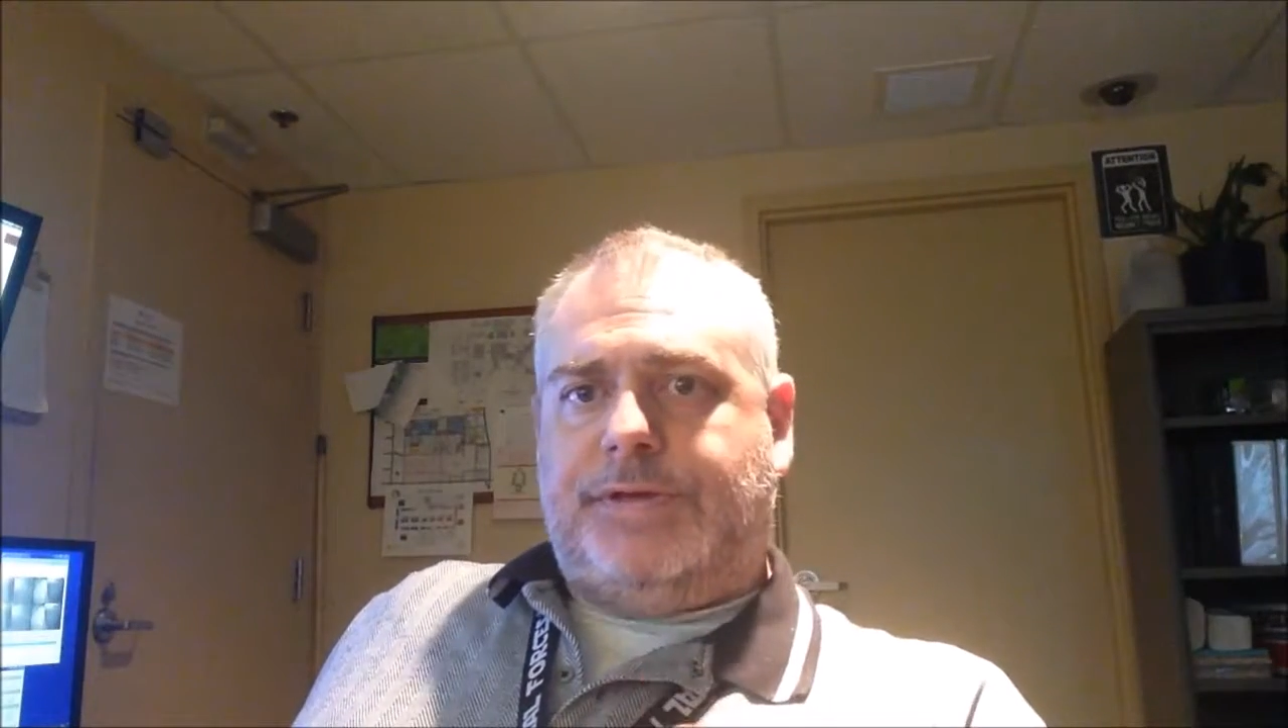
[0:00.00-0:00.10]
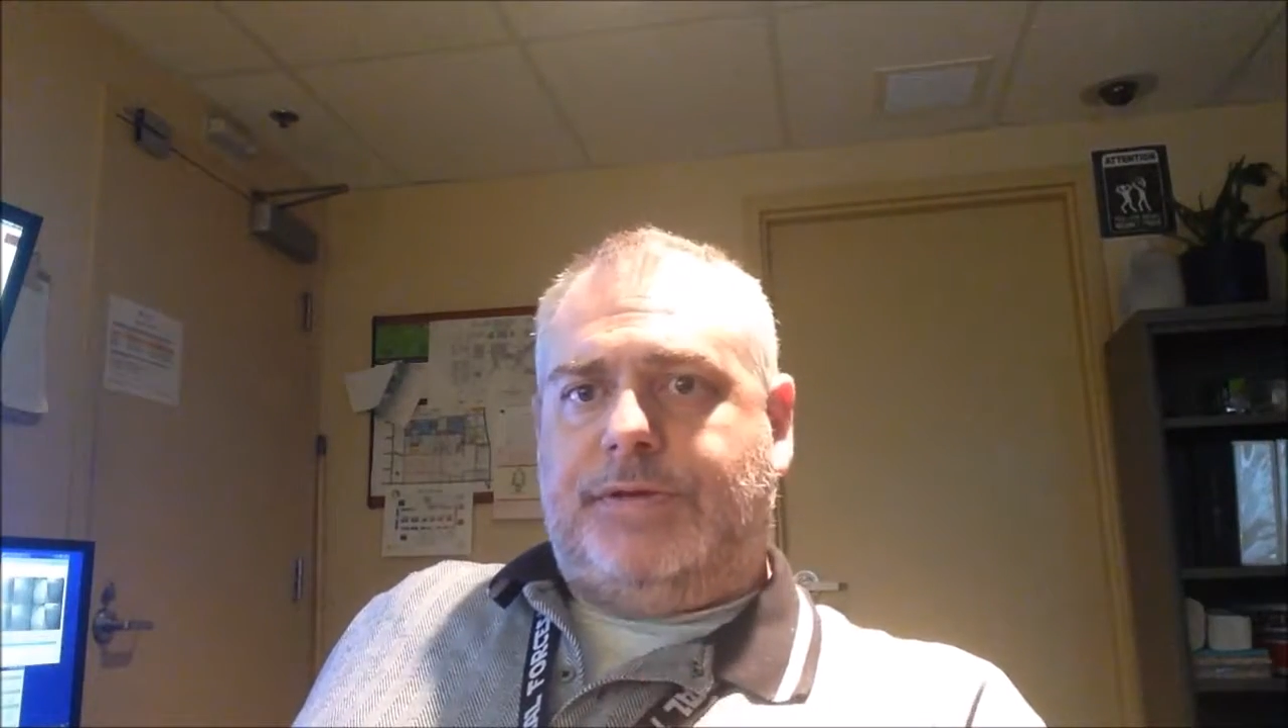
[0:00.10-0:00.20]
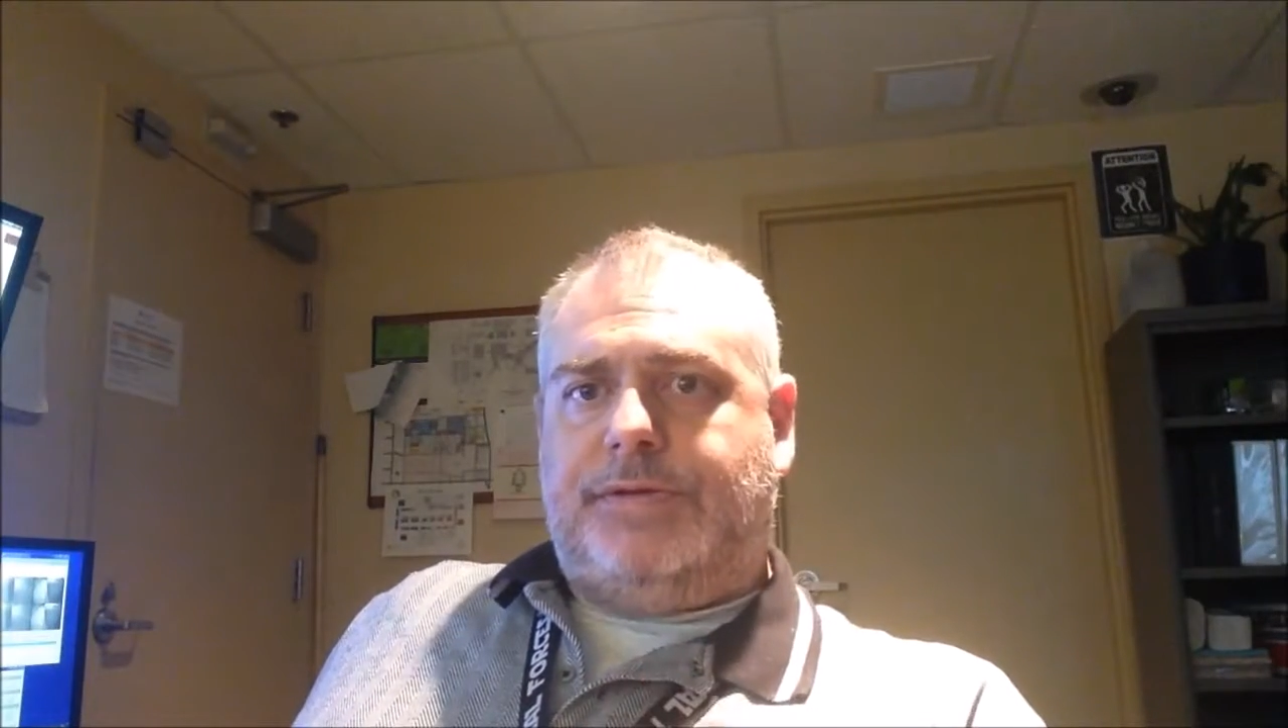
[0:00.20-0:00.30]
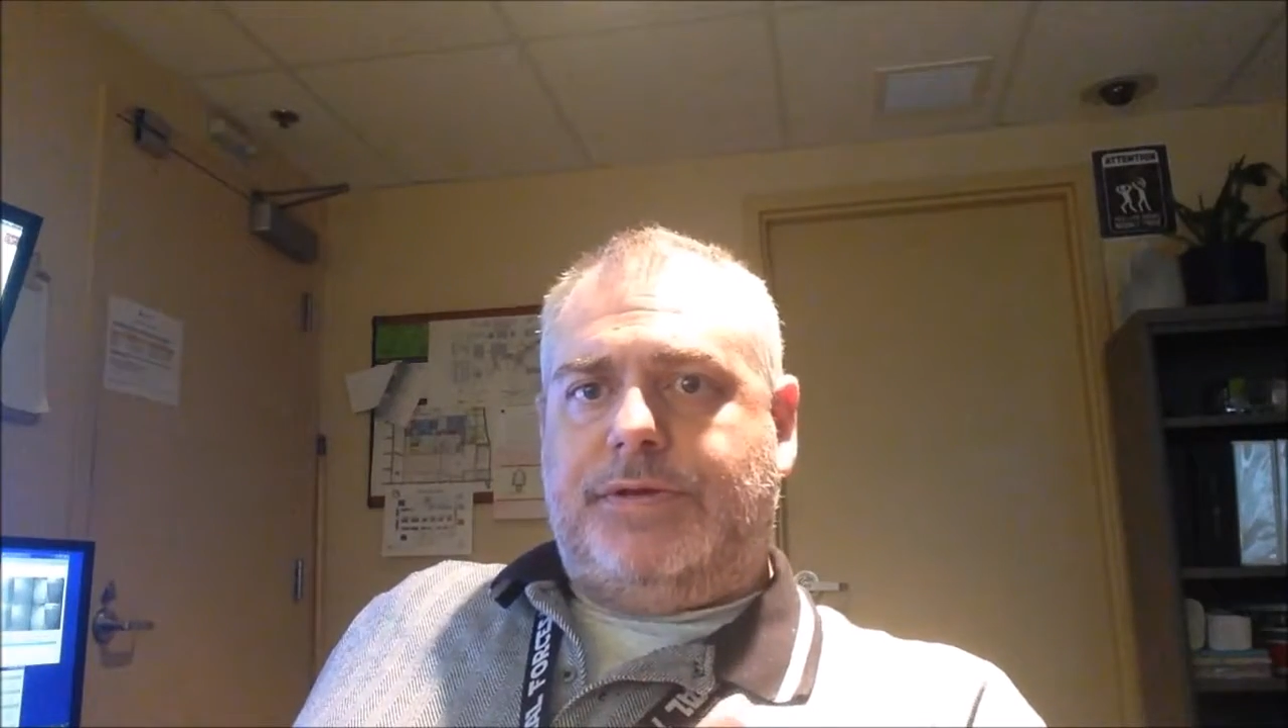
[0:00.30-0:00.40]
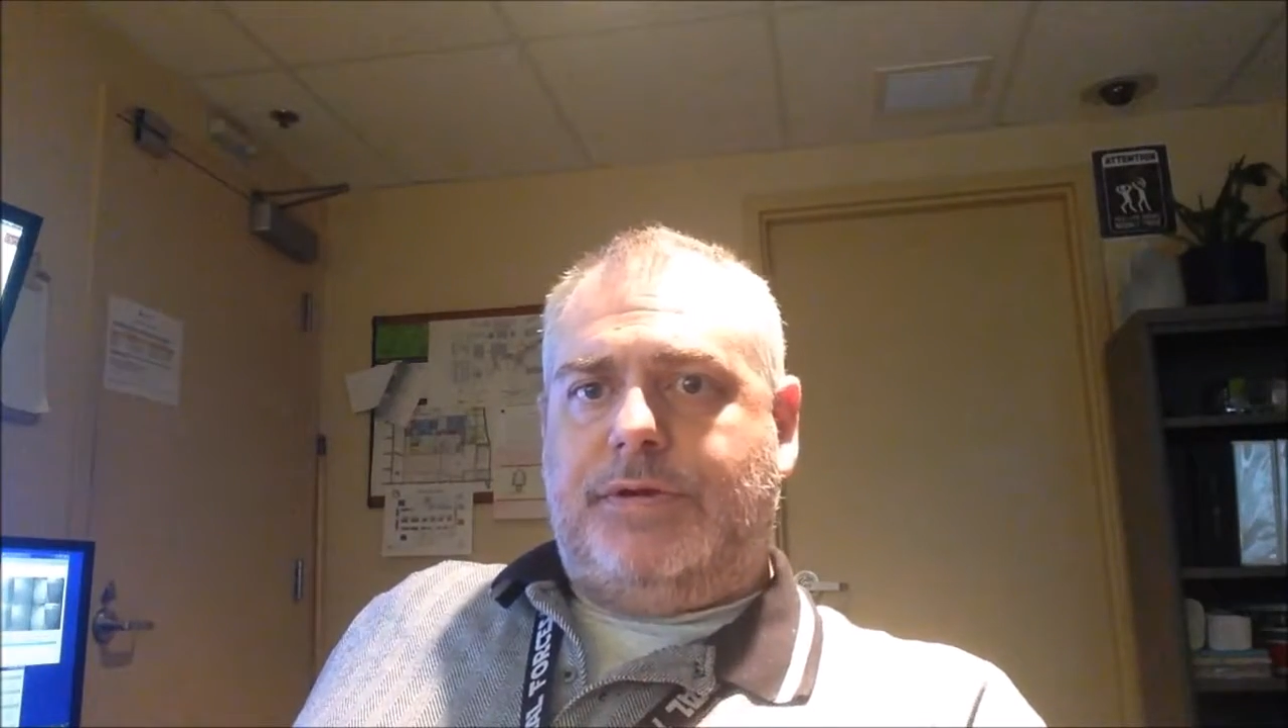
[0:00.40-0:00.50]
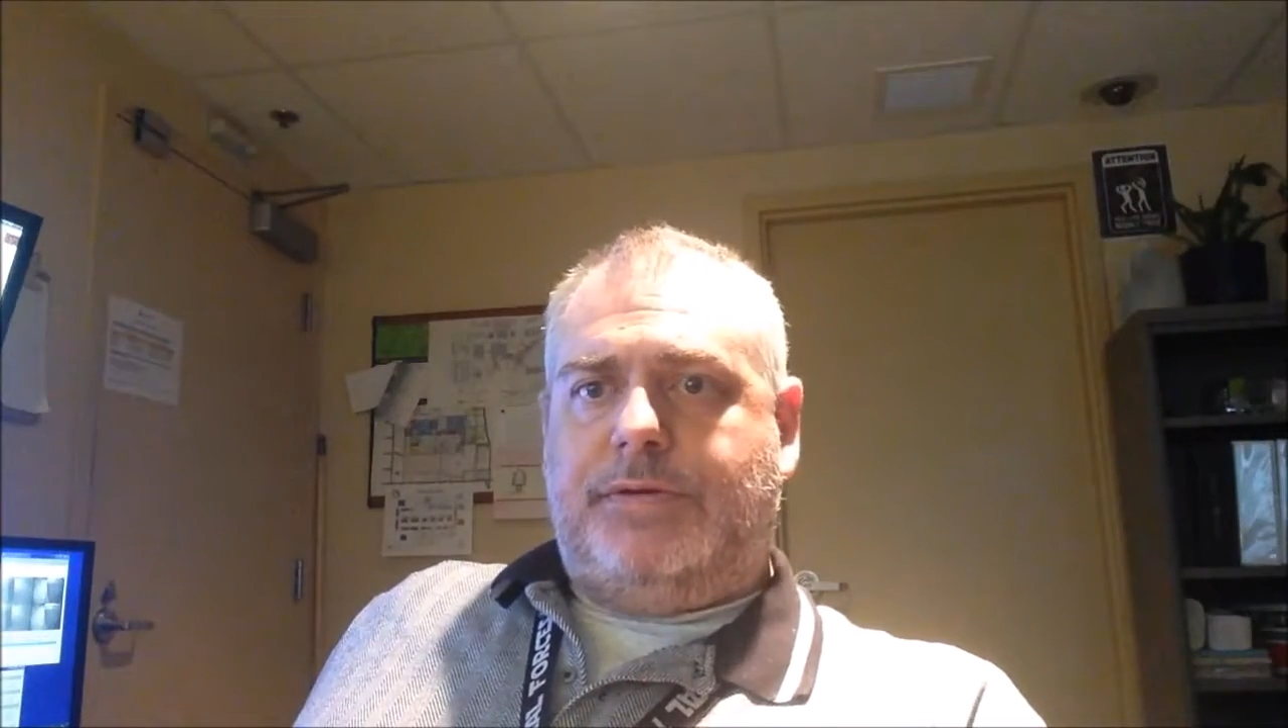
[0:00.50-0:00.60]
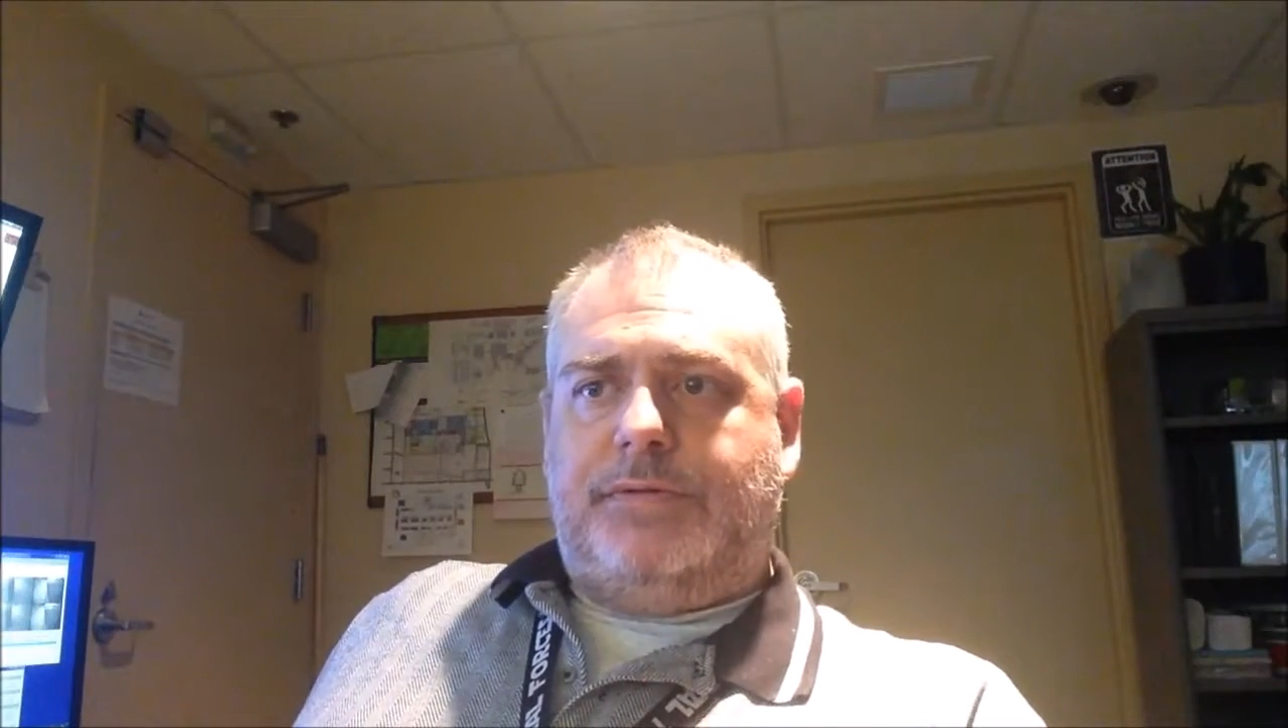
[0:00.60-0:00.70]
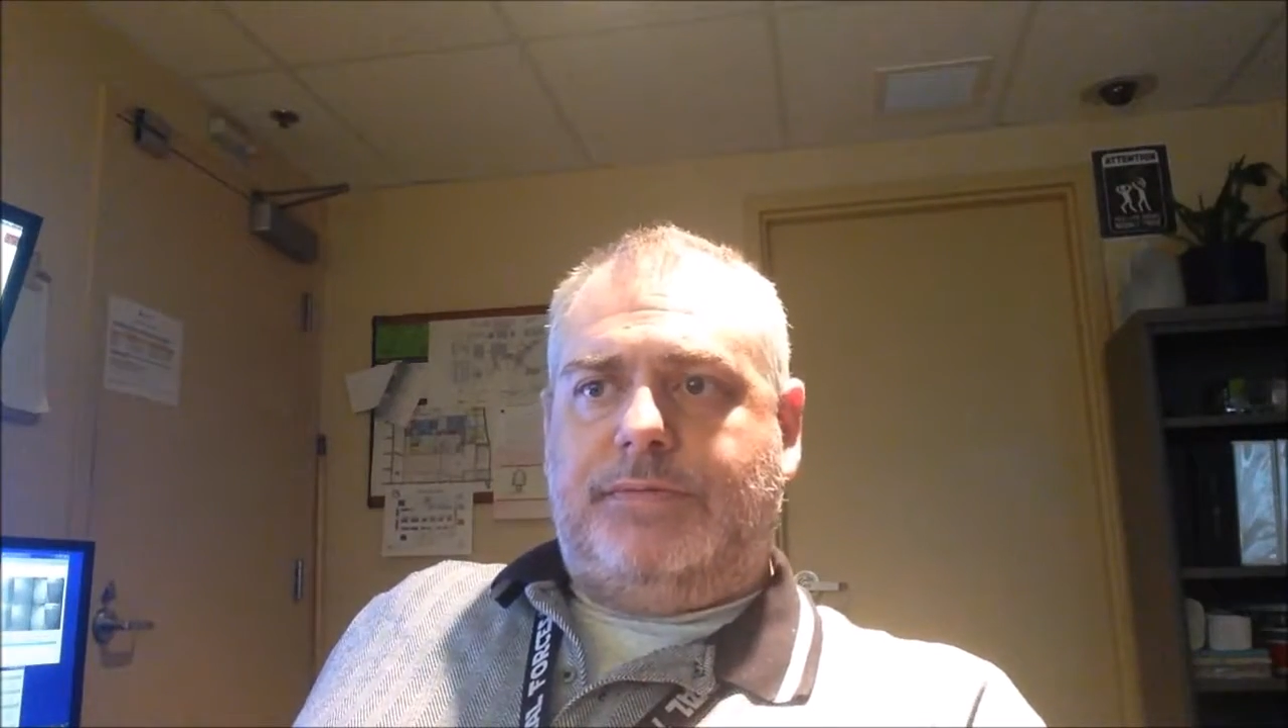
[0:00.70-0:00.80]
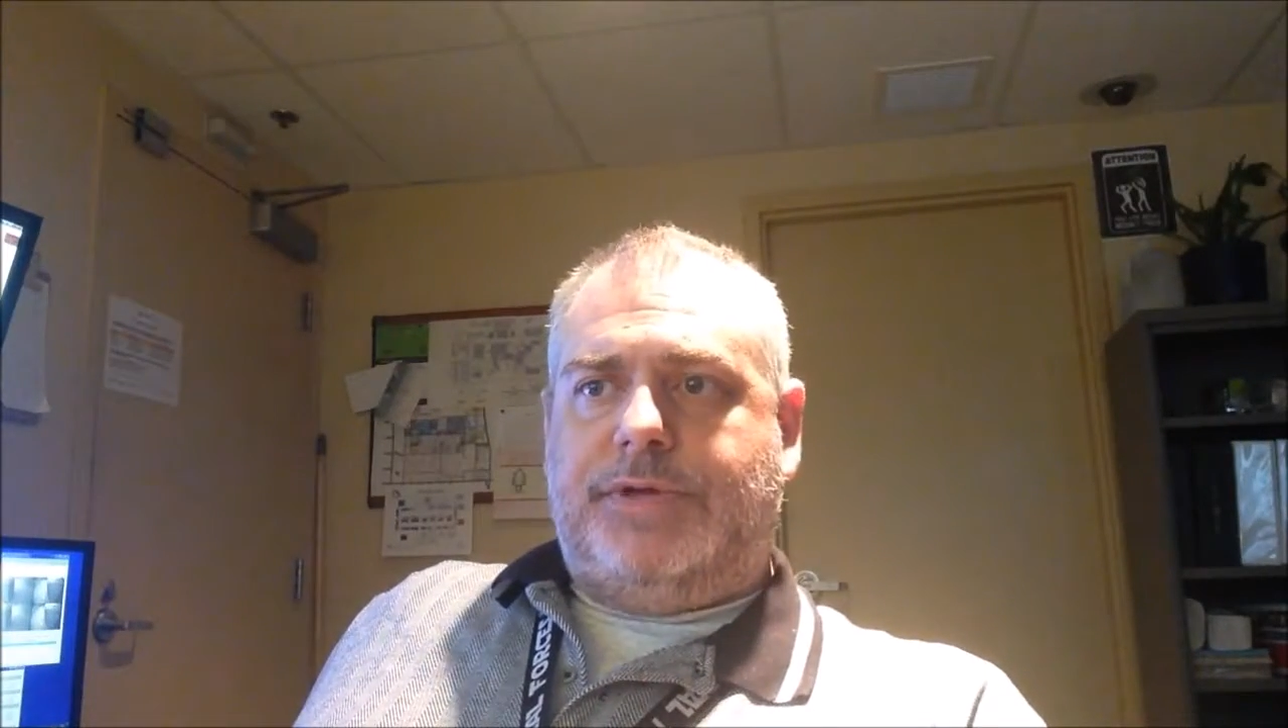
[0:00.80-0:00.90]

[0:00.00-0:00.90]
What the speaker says: like certain